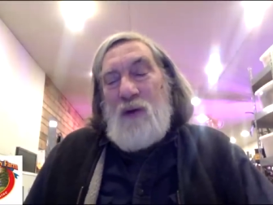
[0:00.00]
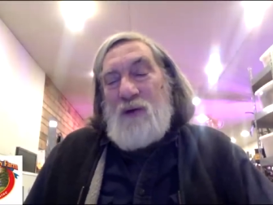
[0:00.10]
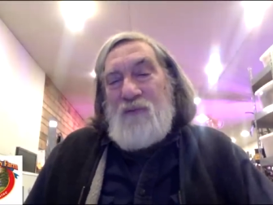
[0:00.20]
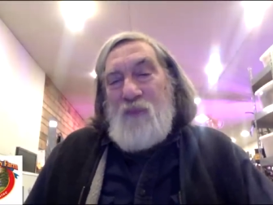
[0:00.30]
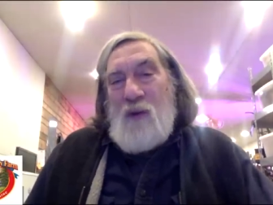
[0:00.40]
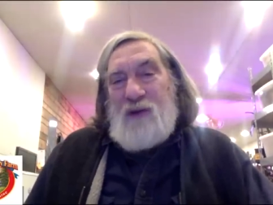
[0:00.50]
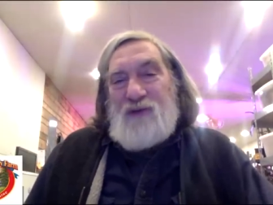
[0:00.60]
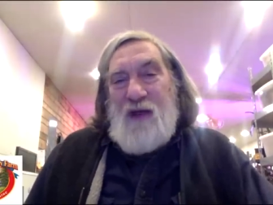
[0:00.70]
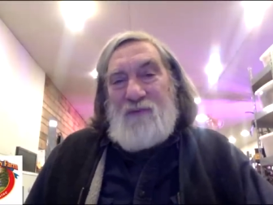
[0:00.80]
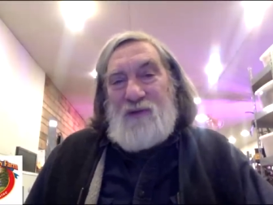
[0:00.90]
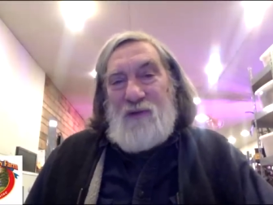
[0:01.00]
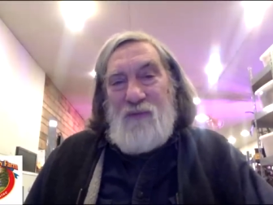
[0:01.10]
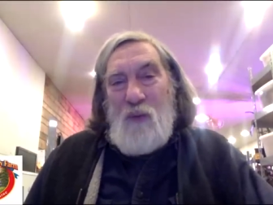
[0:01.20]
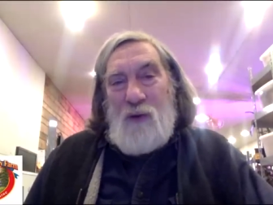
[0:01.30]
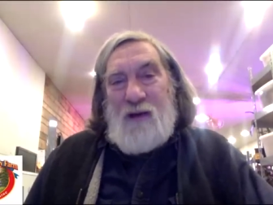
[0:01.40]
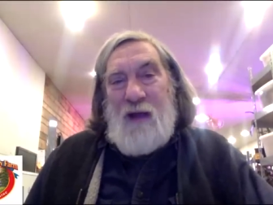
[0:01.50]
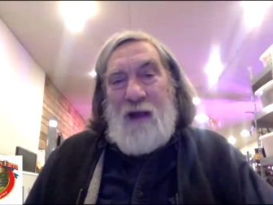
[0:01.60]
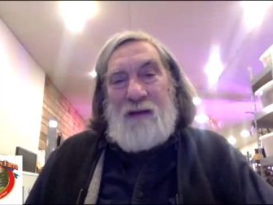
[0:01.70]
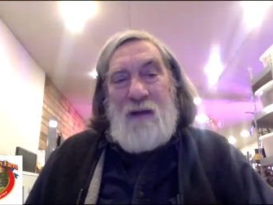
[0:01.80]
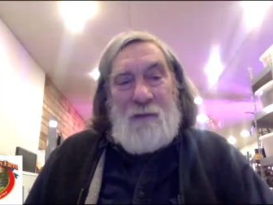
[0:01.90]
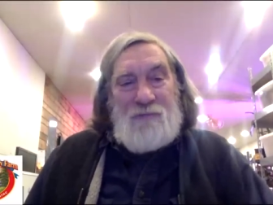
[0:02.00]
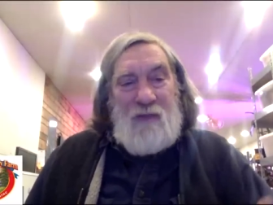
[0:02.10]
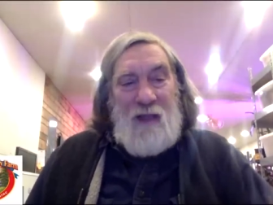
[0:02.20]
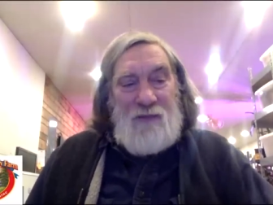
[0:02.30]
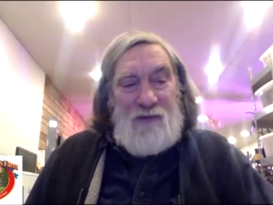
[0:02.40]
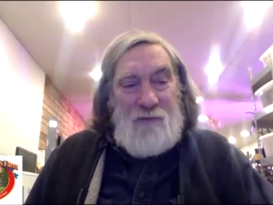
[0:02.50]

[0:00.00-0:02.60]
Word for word: if we're at 47 or 48